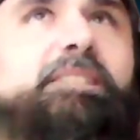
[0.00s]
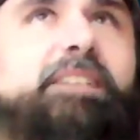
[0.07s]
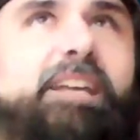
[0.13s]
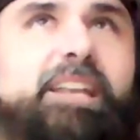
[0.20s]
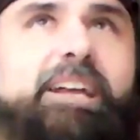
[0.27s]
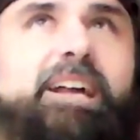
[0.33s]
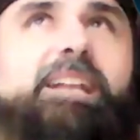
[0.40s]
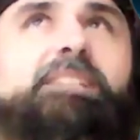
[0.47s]

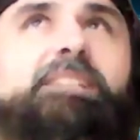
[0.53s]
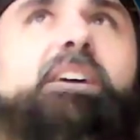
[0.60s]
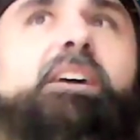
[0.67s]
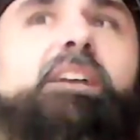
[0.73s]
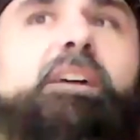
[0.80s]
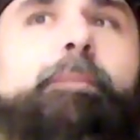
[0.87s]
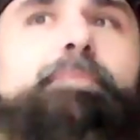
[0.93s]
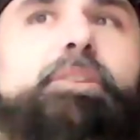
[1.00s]
Dan, I got to
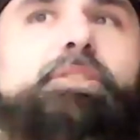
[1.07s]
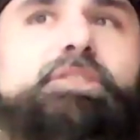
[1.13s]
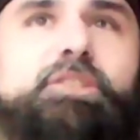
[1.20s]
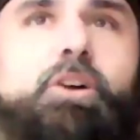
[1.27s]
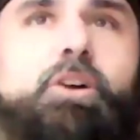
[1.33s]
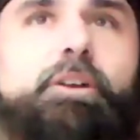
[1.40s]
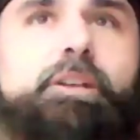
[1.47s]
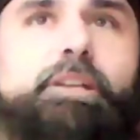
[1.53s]
tell you, there's
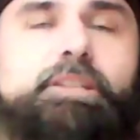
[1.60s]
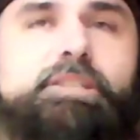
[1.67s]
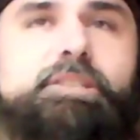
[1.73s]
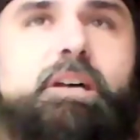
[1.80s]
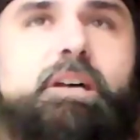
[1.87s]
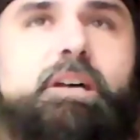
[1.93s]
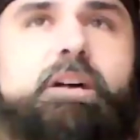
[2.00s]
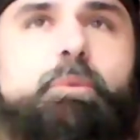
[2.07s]
an artist
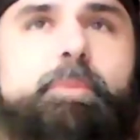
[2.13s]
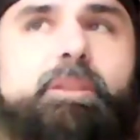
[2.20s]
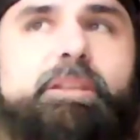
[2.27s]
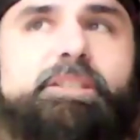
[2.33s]
that we've been